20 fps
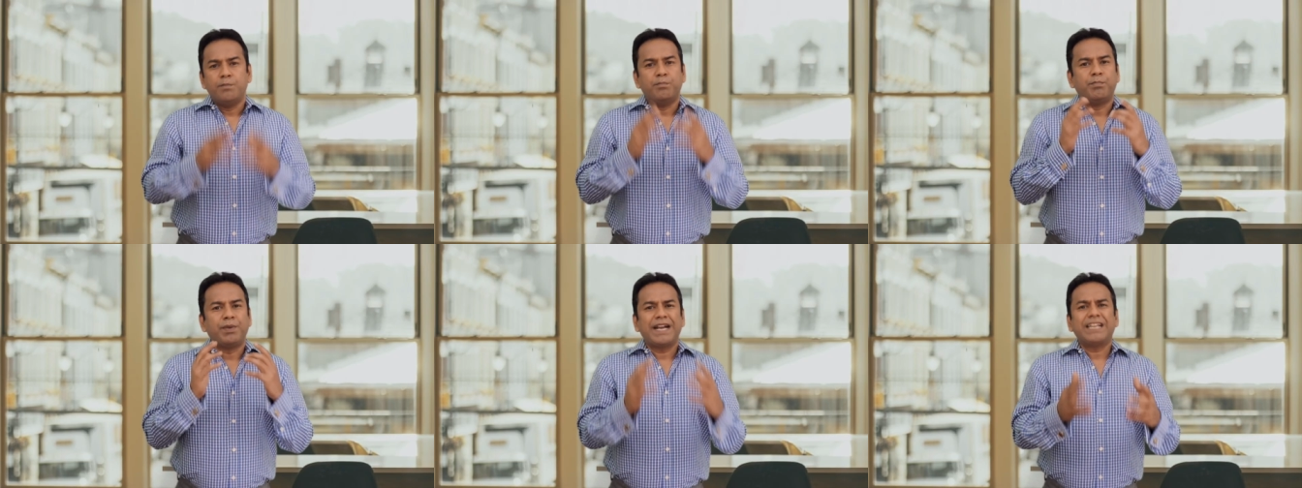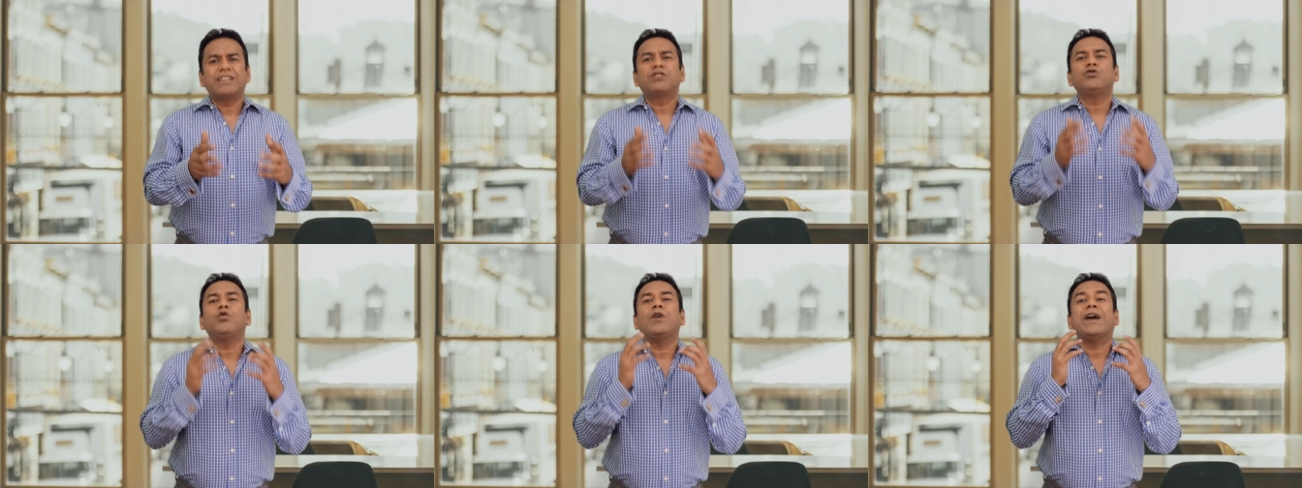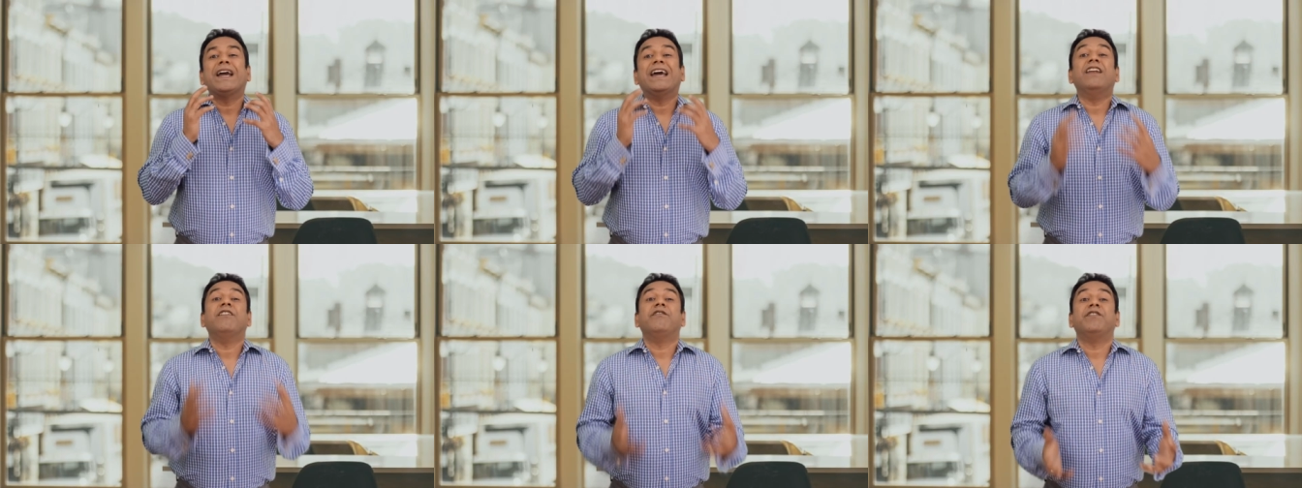
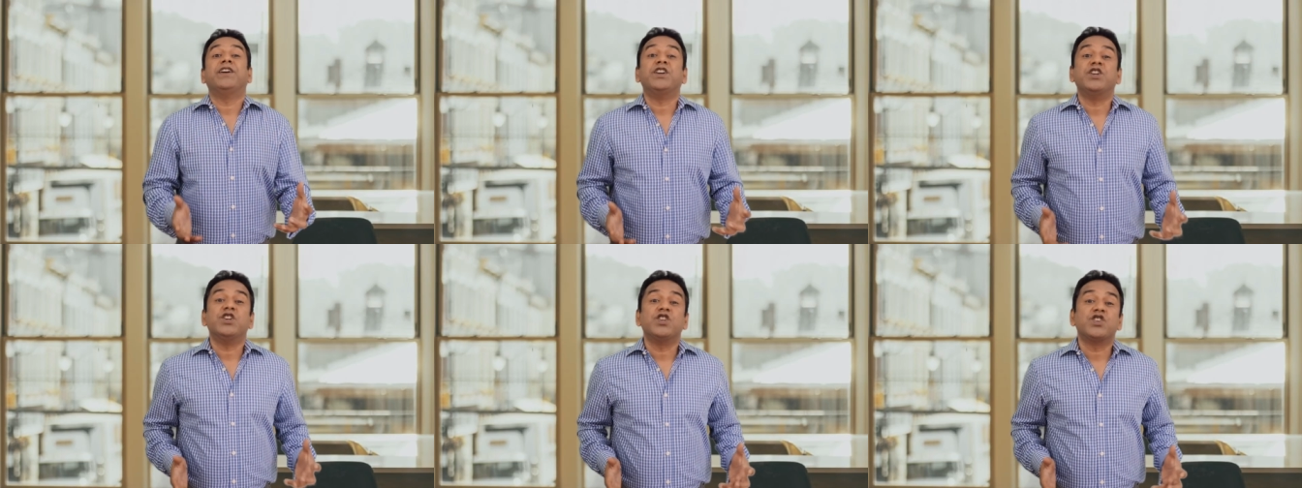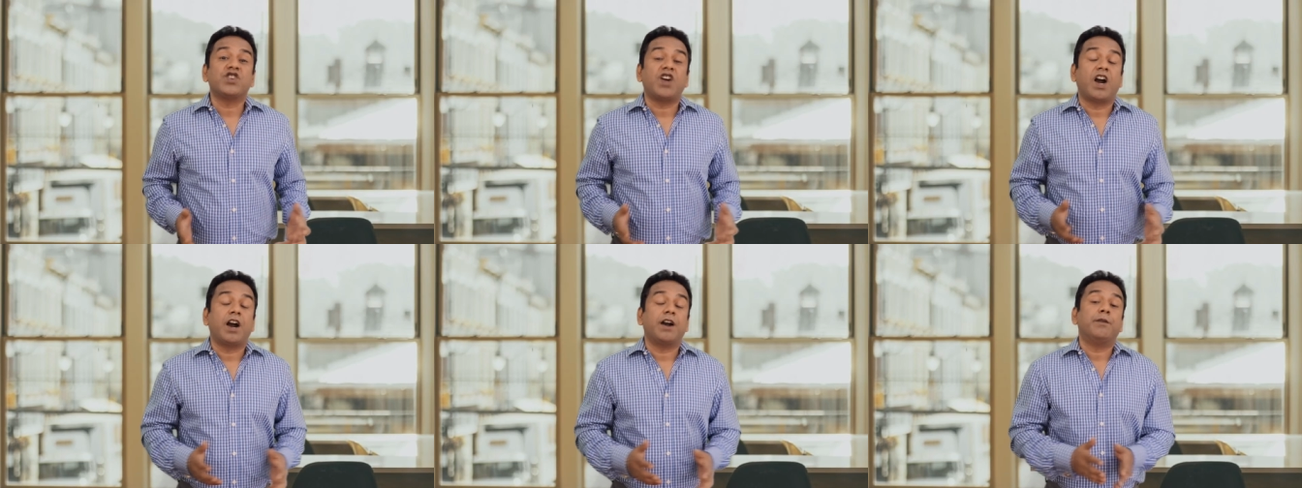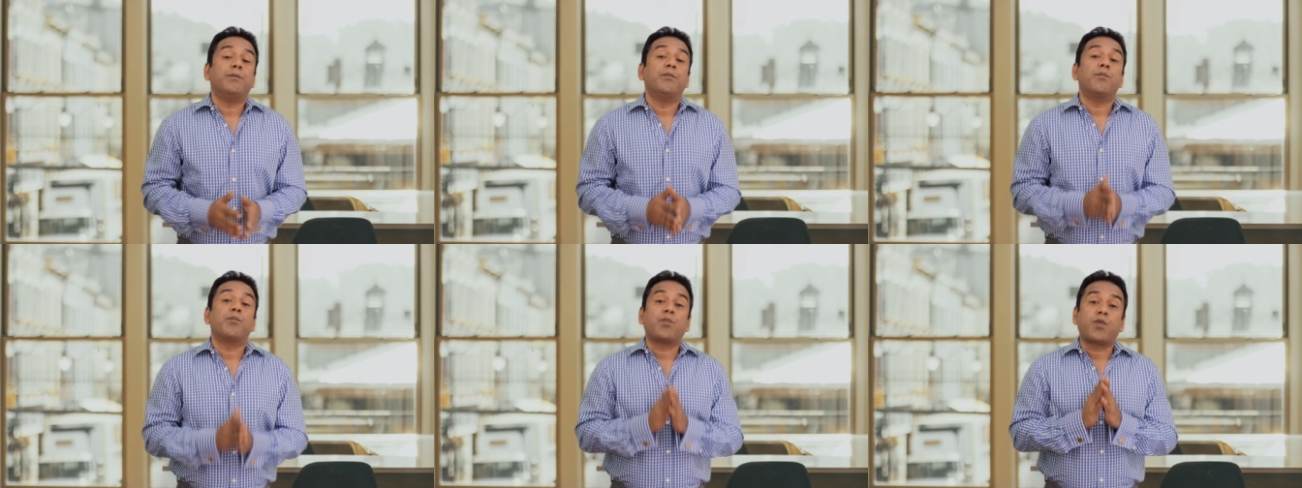Breakthrough innovators are
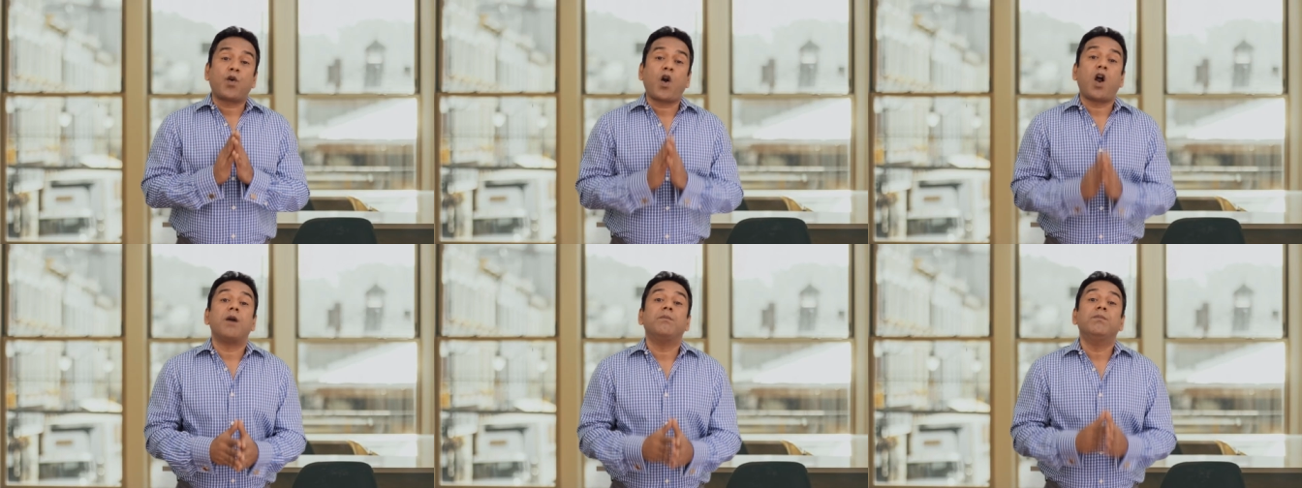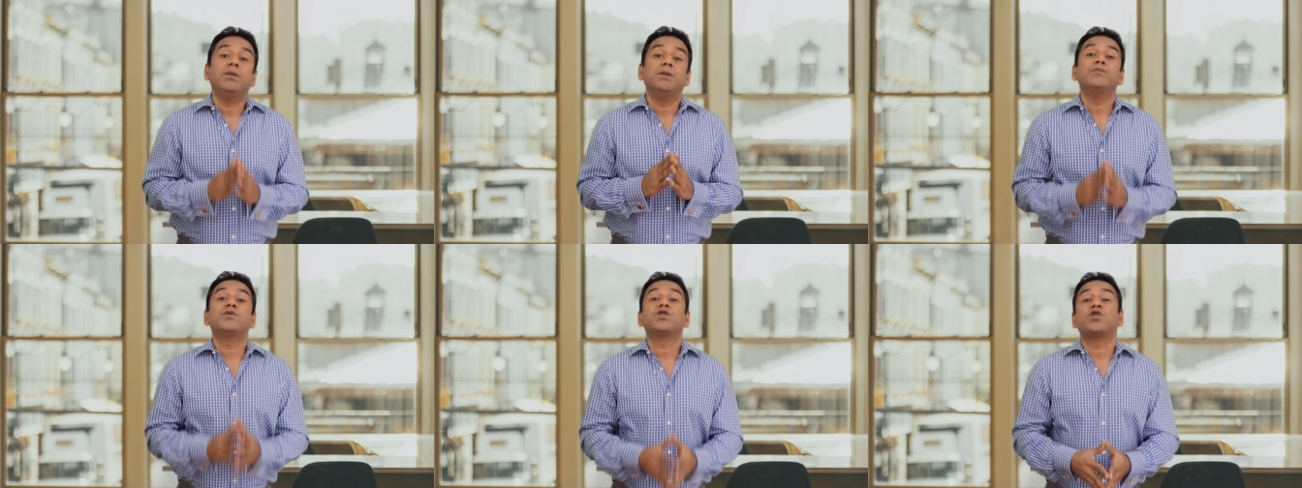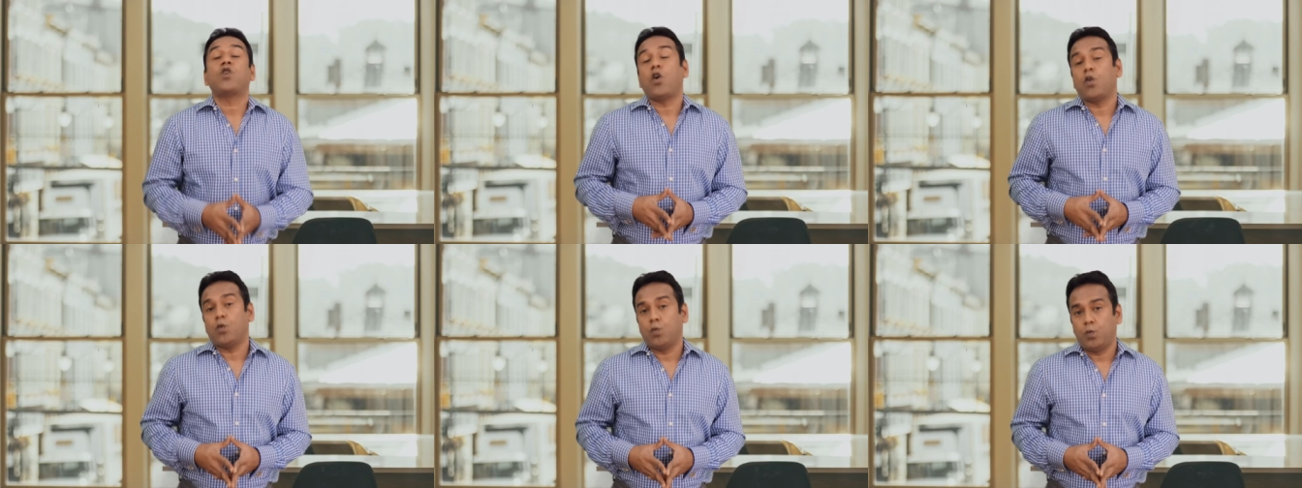problem
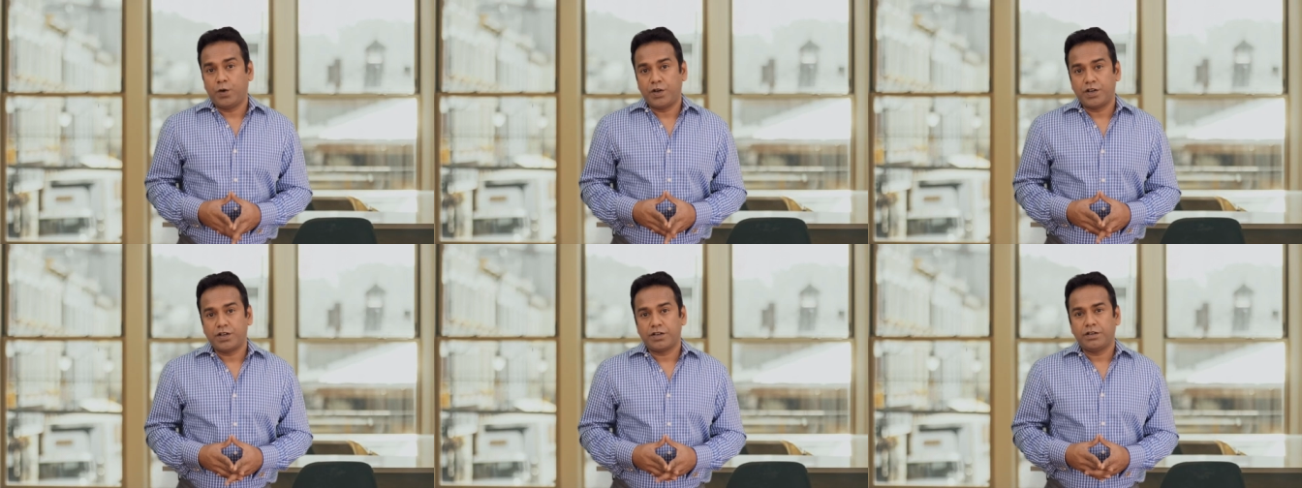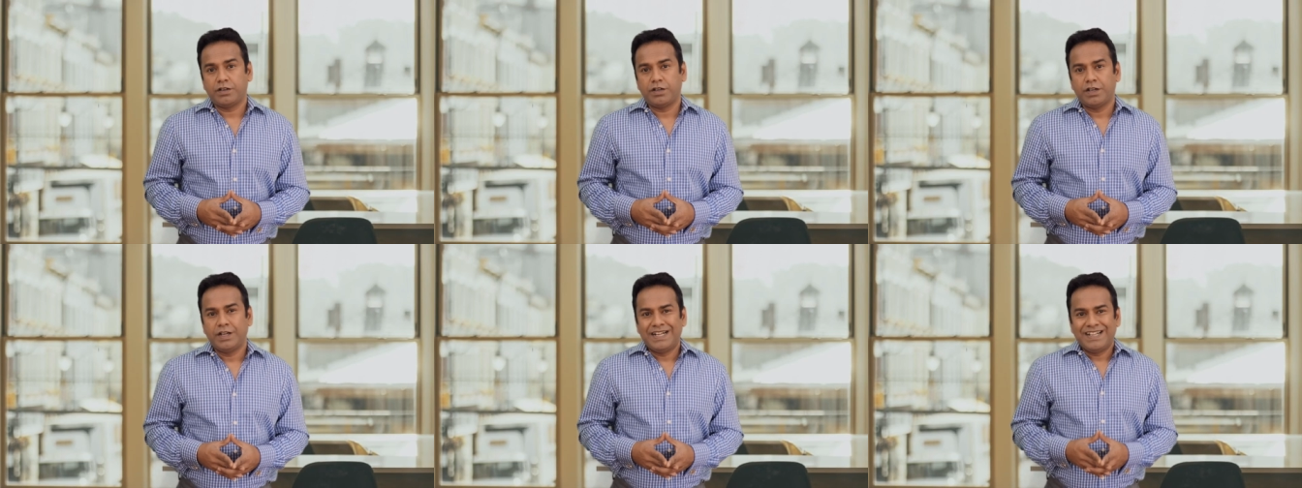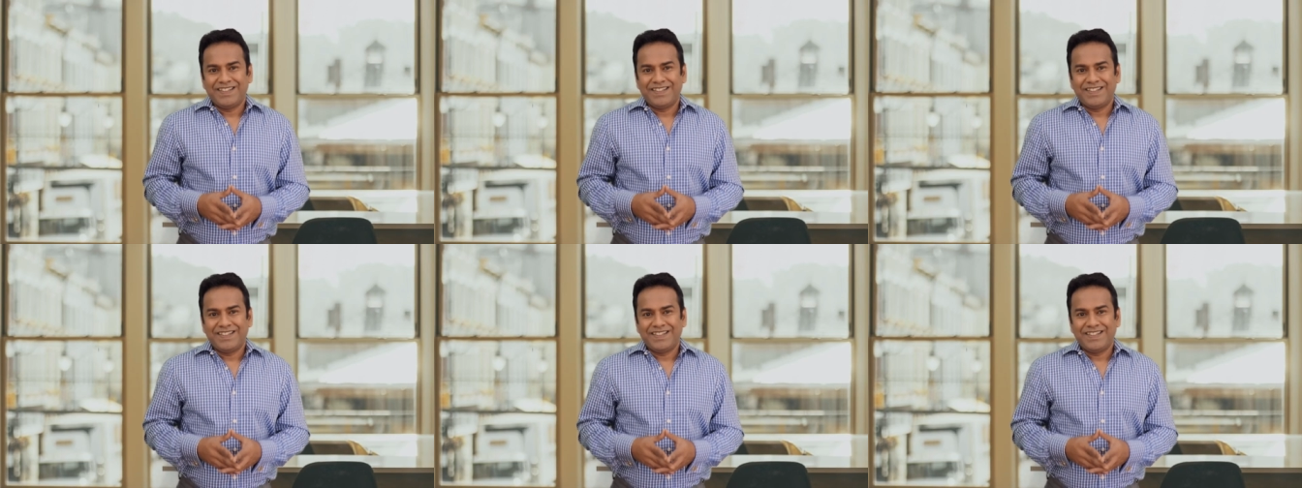solvers.